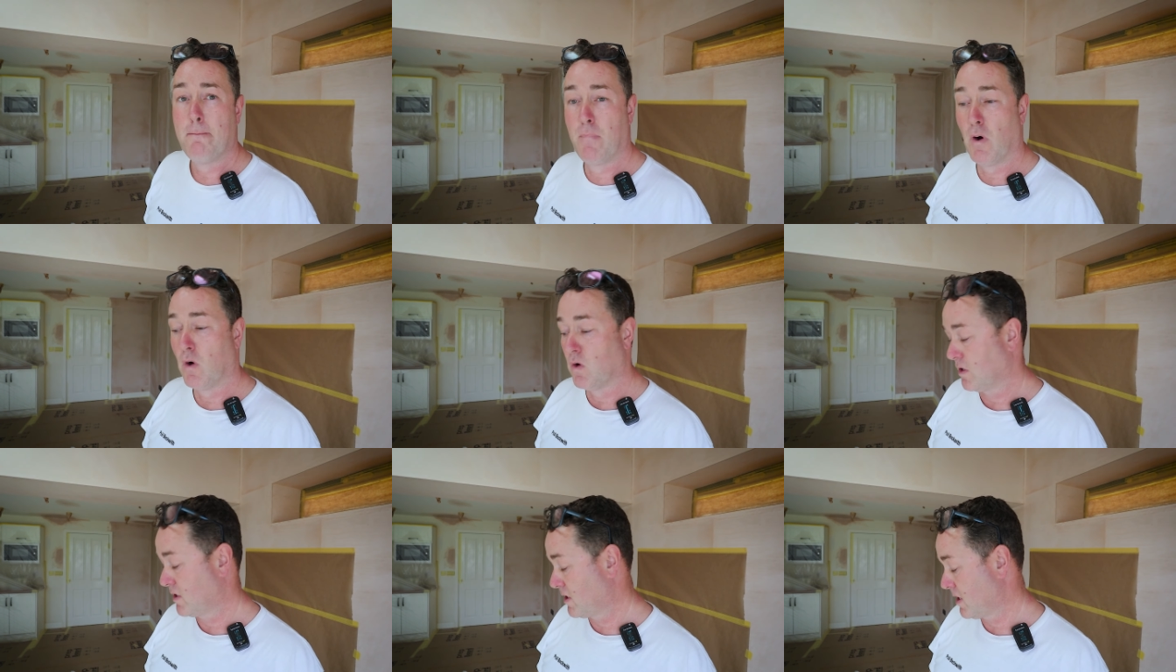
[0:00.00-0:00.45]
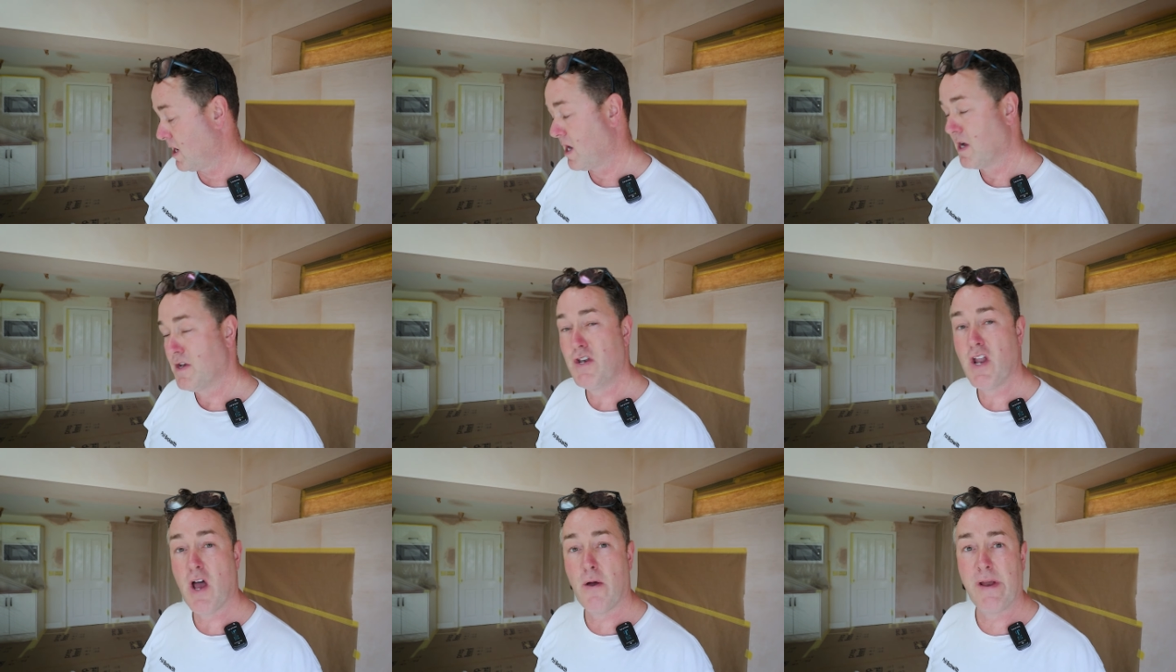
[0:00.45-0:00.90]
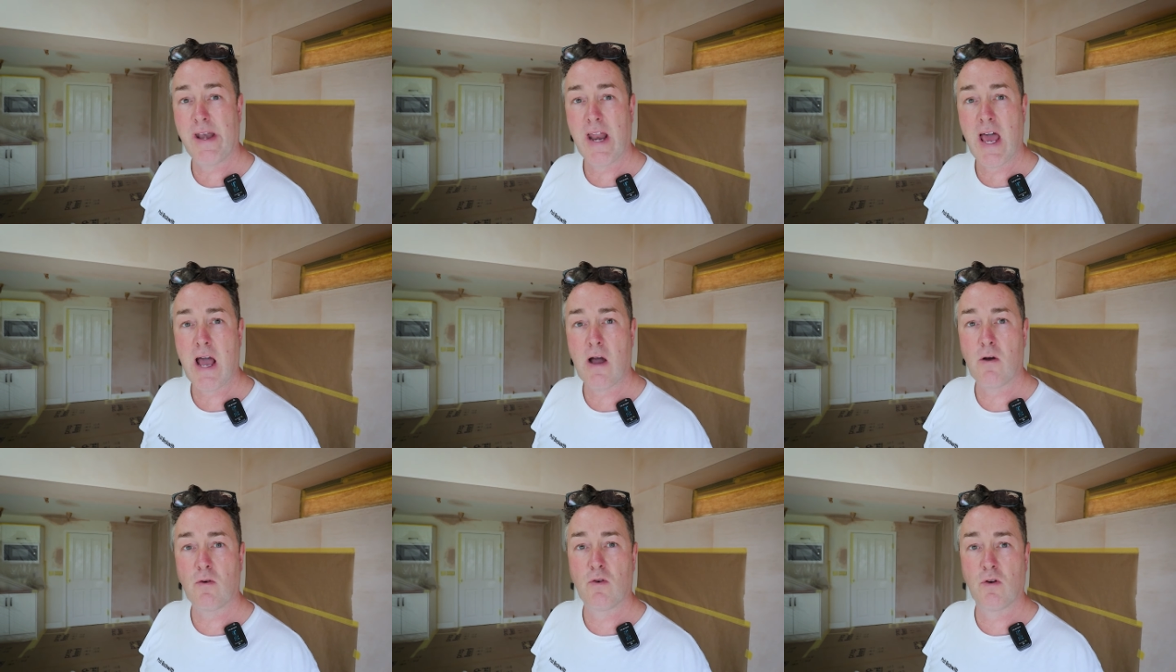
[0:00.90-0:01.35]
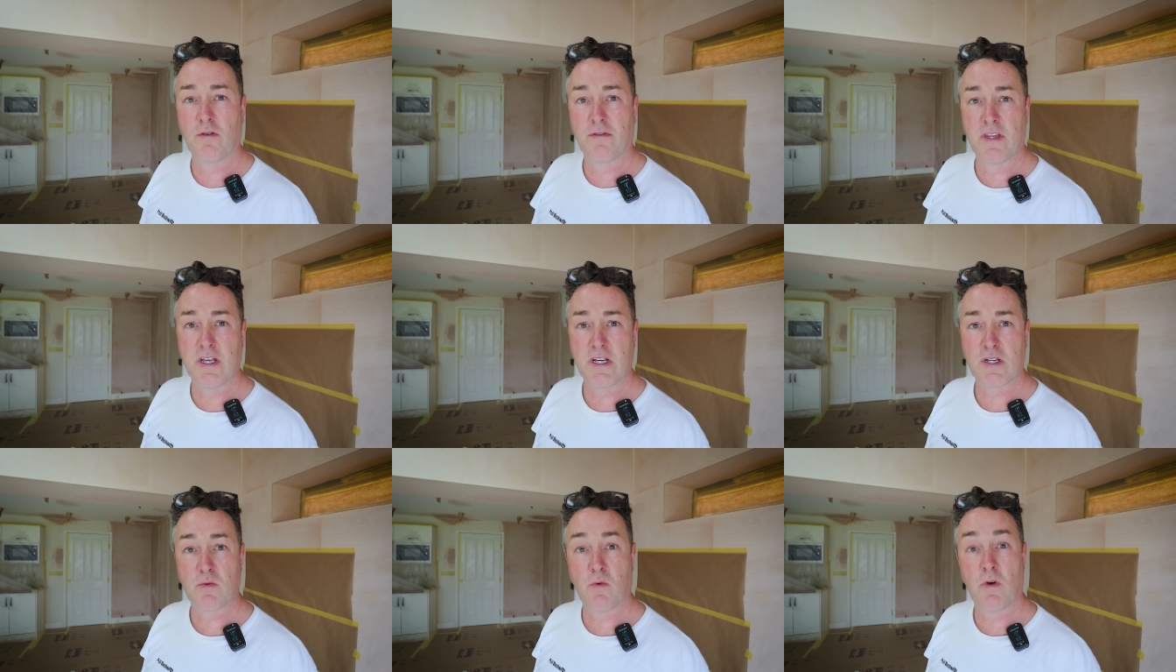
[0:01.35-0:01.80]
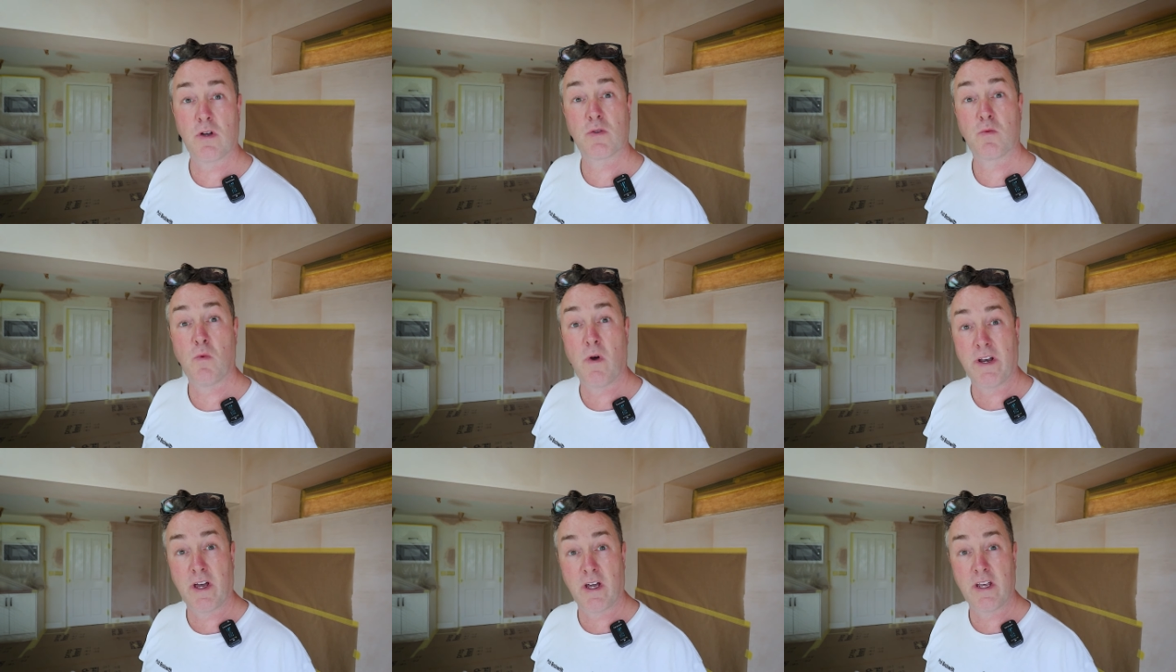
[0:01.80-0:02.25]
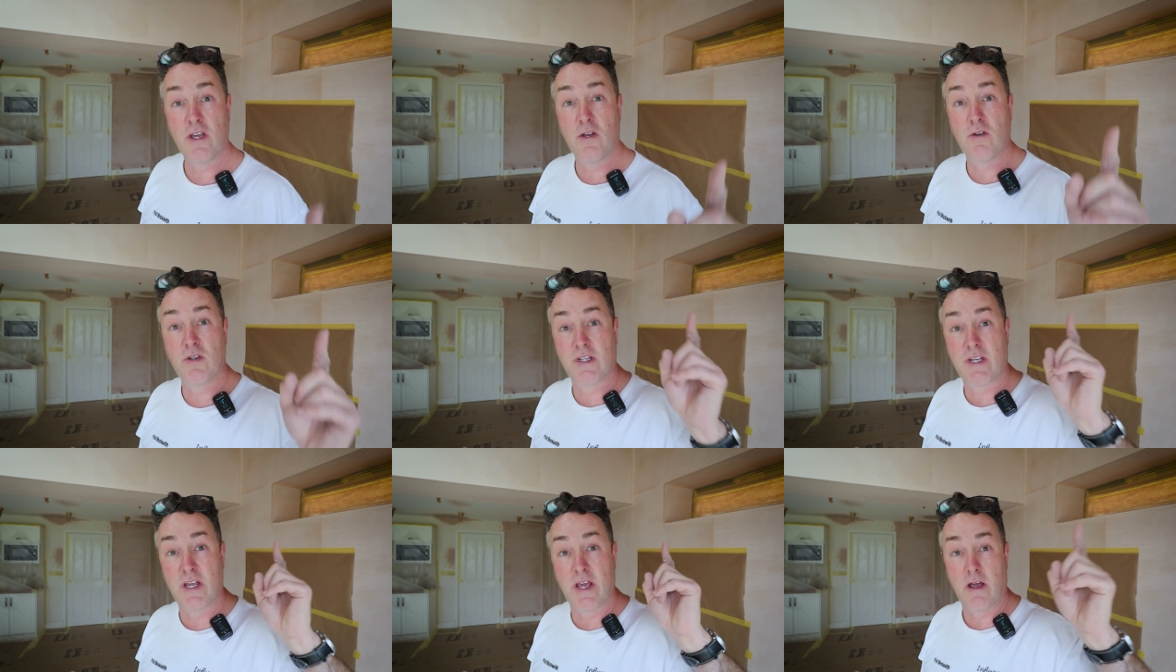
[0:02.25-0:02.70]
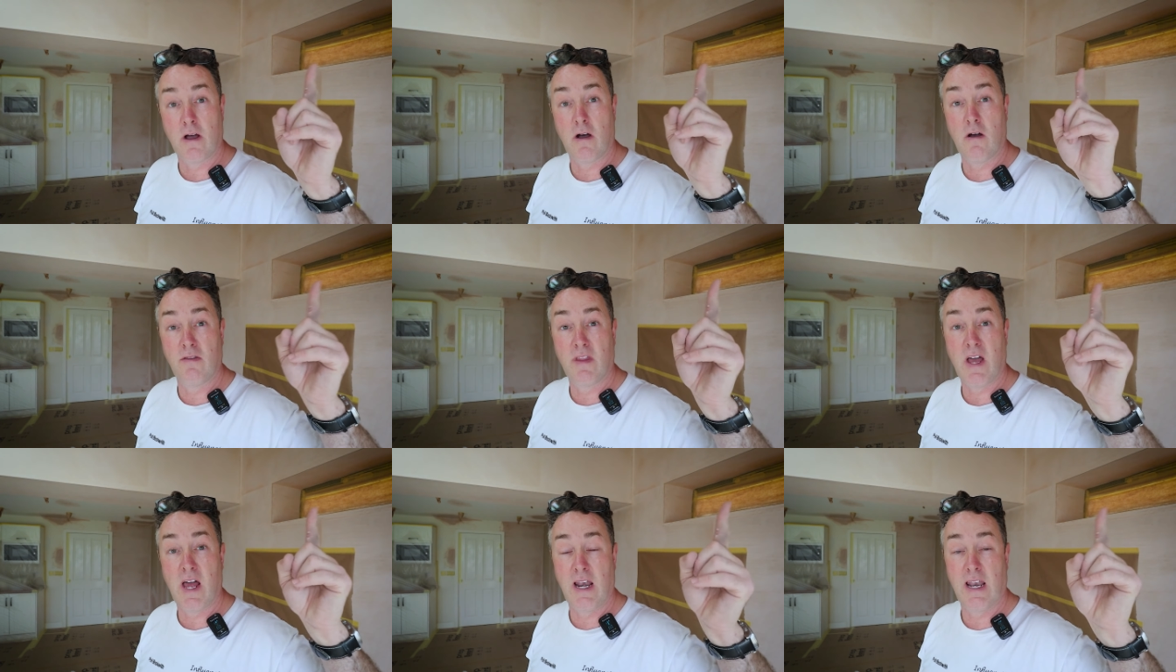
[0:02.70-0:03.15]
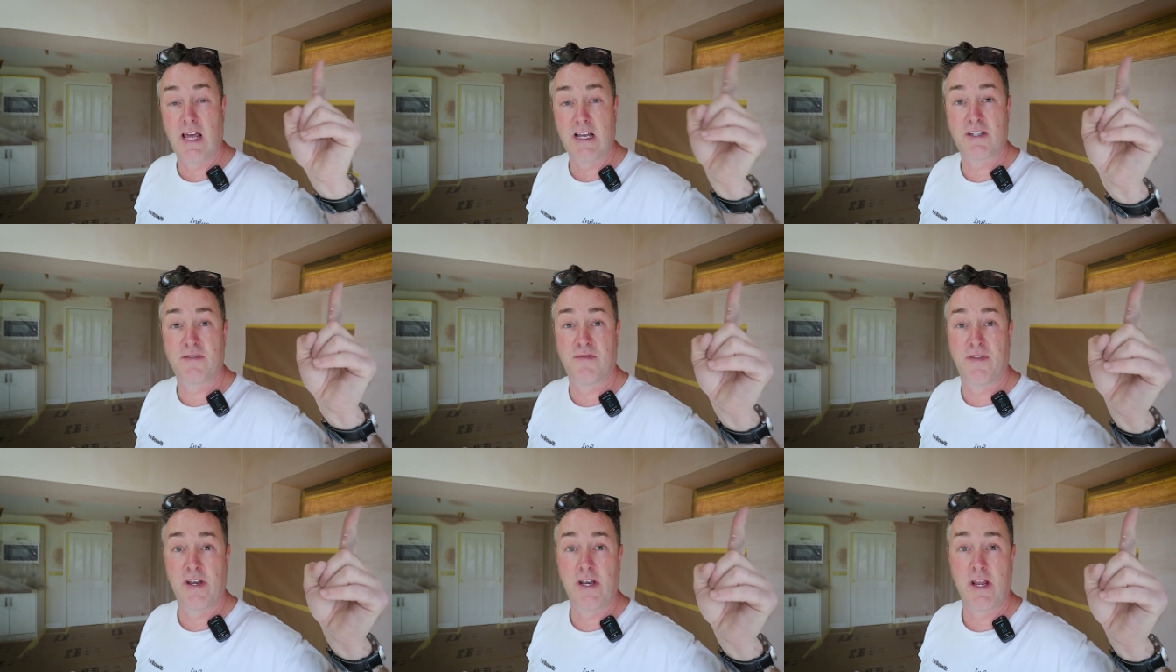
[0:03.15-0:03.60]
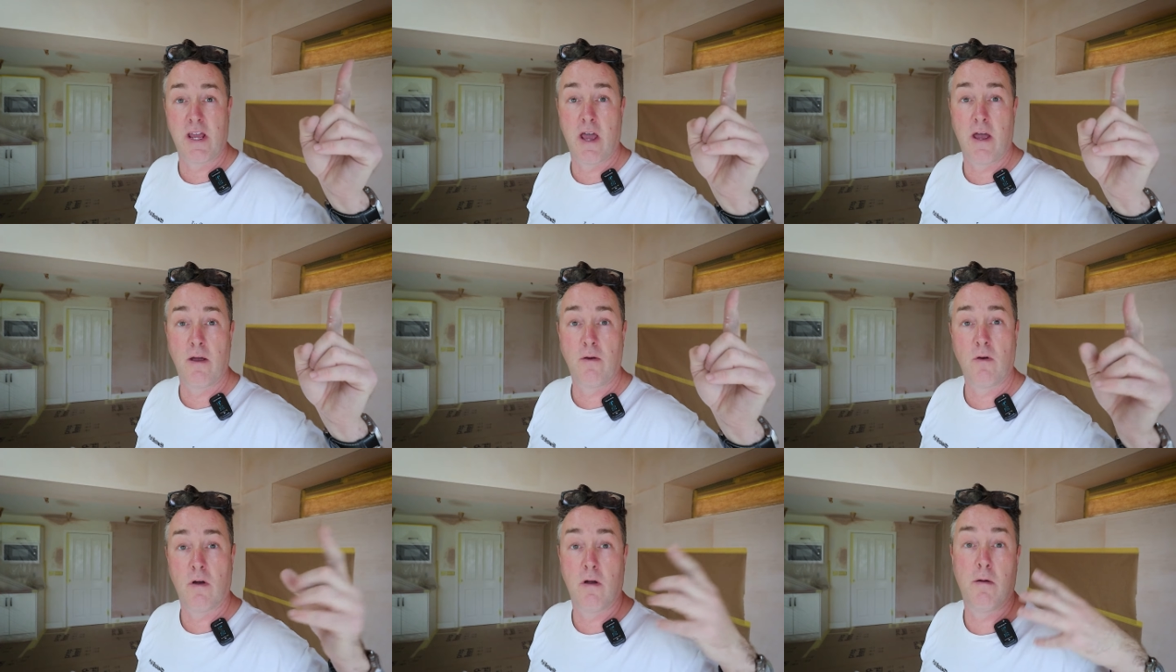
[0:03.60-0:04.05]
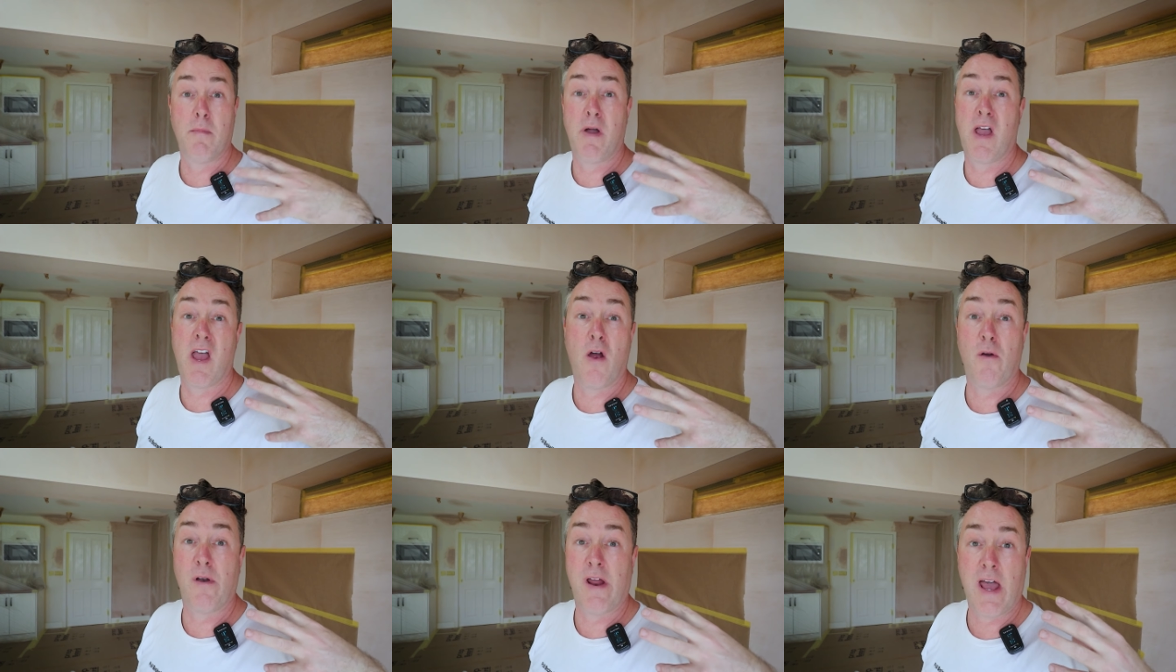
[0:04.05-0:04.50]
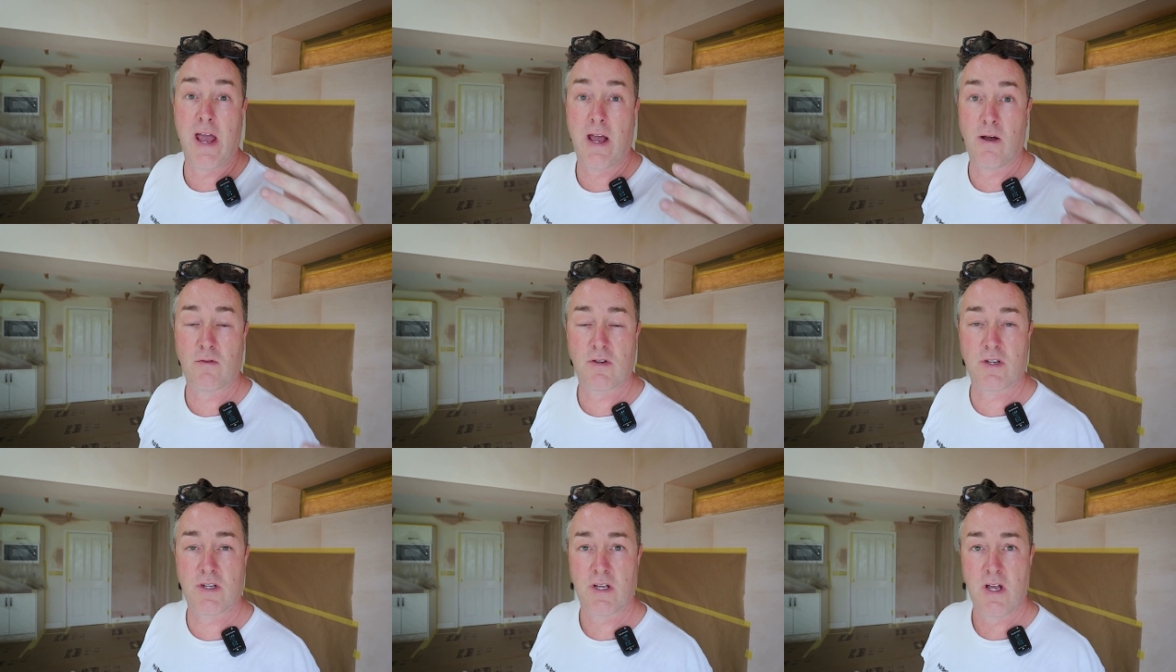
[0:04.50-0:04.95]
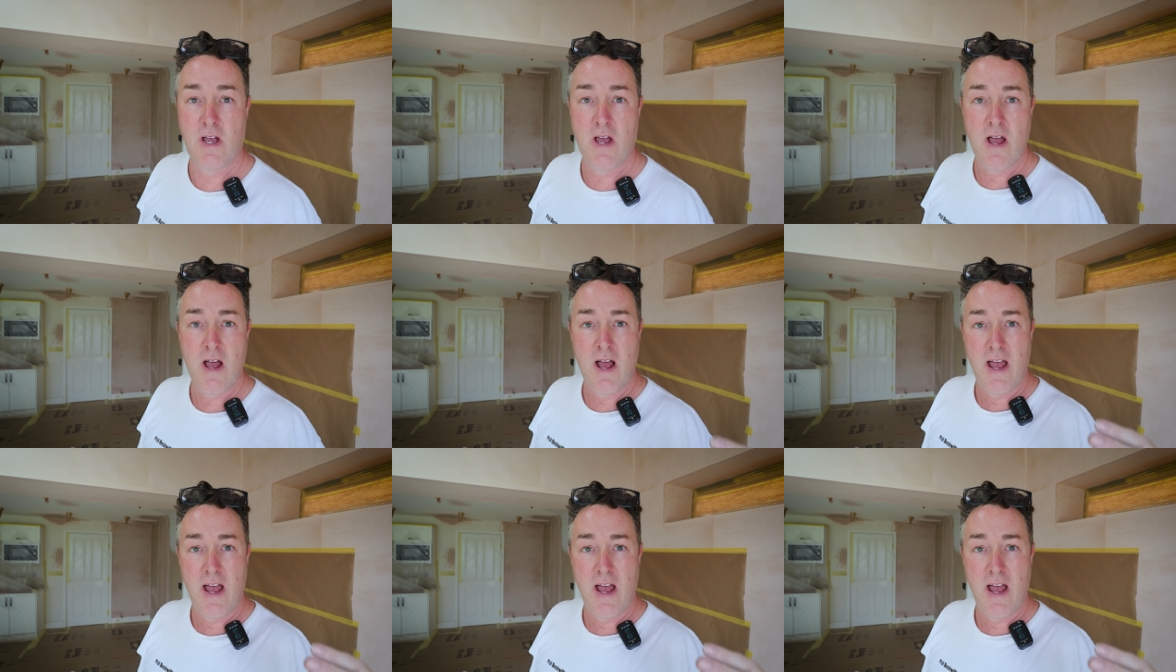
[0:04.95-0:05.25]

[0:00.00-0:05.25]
but knowing how good this was when I used it on that last video at my own house,